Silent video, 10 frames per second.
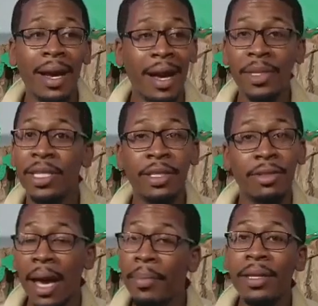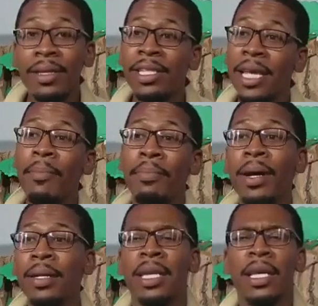I mean, just type it in the chat
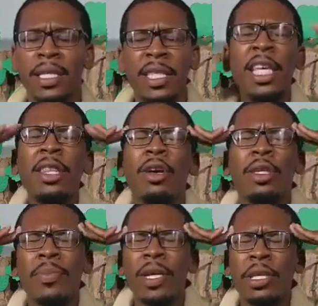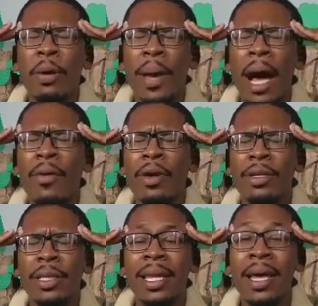box. Send those mental
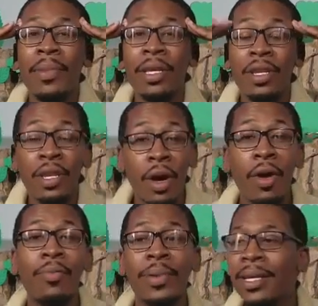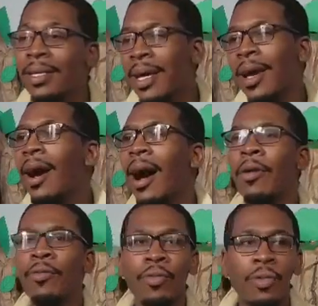powers. Let me know because I
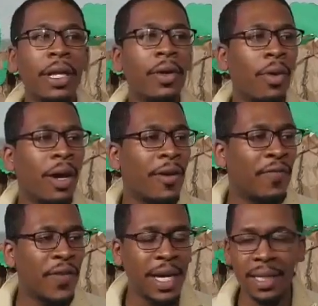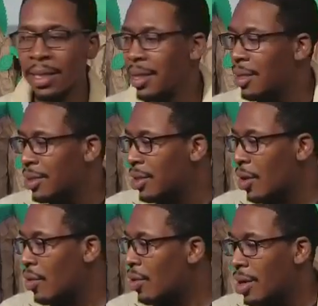really want to find it.
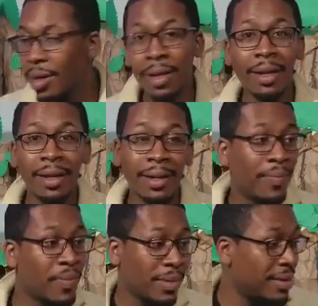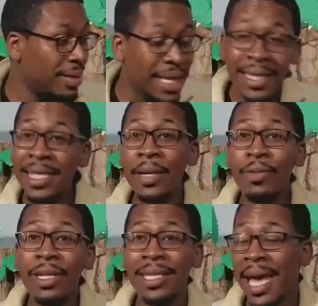So, let's see where
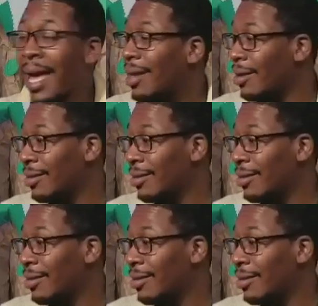it's at.